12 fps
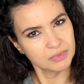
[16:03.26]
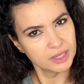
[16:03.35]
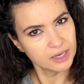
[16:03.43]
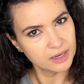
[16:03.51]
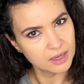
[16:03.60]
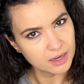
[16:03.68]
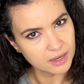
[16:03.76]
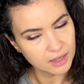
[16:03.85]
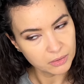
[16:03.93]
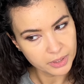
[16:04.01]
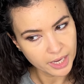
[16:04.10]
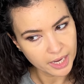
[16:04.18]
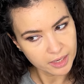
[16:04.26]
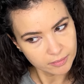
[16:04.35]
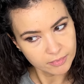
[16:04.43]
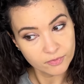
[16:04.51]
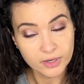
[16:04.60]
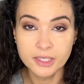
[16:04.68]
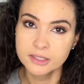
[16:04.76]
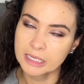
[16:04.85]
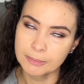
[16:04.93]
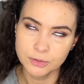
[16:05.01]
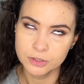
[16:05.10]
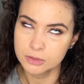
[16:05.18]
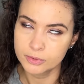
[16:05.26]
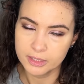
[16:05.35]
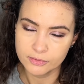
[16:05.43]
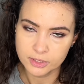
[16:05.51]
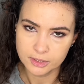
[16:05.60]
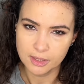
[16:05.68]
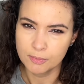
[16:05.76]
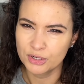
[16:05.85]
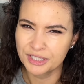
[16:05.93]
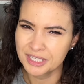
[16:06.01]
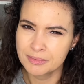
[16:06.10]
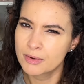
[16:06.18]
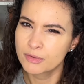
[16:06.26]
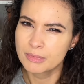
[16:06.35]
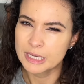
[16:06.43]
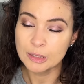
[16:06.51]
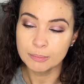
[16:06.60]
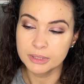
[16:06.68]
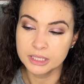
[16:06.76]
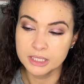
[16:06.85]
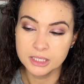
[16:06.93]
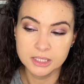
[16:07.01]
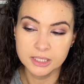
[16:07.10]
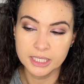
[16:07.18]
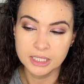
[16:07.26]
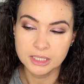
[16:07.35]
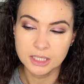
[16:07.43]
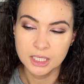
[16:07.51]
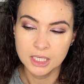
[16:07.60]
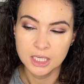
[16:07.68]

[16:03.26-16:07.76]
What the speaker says: Lady Gaga. Okay. I'm very skeptical whenever celebrities come out with makeup, but this is nice.